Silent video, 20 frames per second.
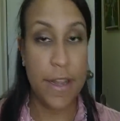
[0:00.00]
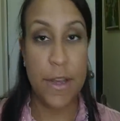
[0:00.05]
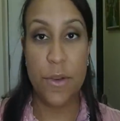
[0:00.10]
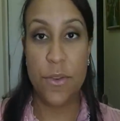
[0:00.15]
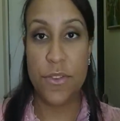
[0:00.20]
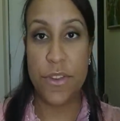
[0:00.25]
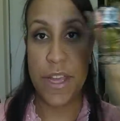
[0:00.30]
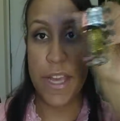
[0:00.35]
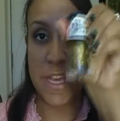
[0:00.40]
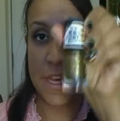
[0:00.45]

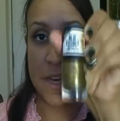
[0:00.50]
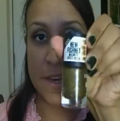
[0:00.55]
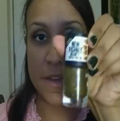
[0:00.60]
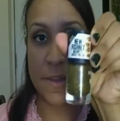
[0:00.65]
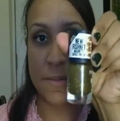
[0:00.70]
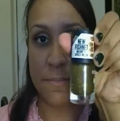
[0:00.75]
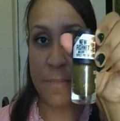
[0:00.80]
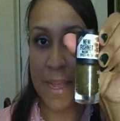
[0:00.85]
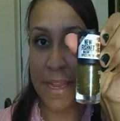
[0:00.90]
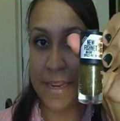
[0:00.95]
Nails Inc
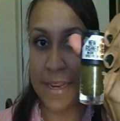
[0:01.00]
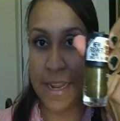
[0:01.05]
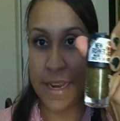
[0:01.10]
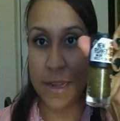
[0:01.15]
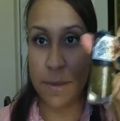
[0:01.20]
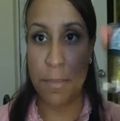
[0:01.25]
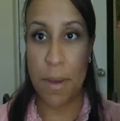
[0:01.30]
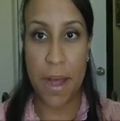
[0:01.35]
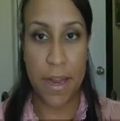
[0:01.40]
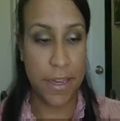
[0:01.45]

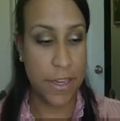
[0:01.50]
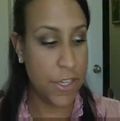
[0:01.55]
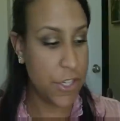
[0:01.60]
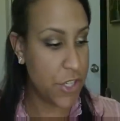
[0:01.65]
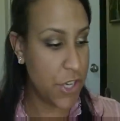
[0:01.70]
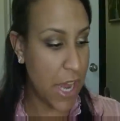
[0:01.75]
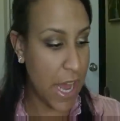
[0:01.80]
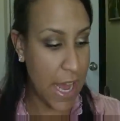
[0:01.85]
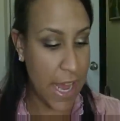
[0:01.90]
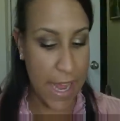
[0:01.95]
Magnetic
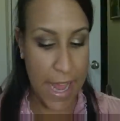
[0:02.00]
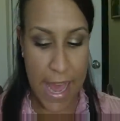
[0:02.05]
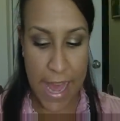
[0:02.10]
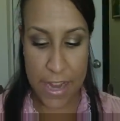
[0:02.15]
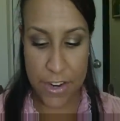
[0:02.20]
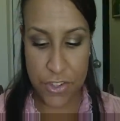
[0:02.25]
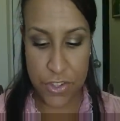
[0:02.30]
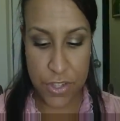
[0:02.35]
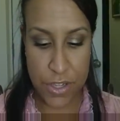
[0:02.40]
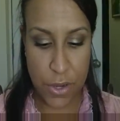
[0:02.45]
Polish, I
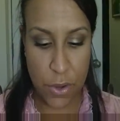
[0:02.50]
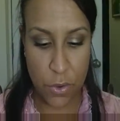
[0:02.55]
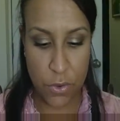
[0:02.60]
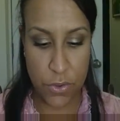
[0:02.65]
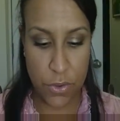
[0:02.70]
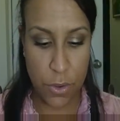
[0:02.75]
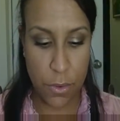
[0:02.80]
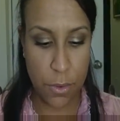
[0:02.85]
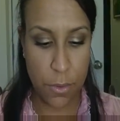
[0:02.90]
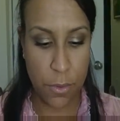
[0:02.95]
actually
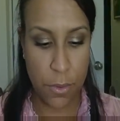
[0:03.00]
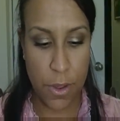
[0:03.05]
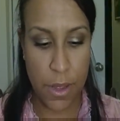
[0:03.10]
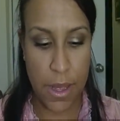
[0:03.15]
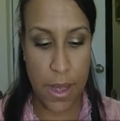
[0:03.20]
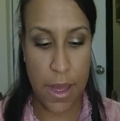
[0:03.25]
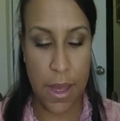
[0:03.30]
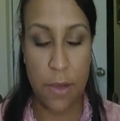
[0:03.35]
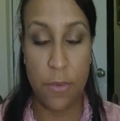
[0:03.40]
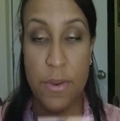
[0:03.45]

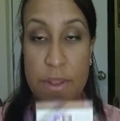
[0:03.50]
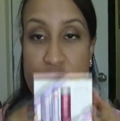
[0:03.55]
also uh,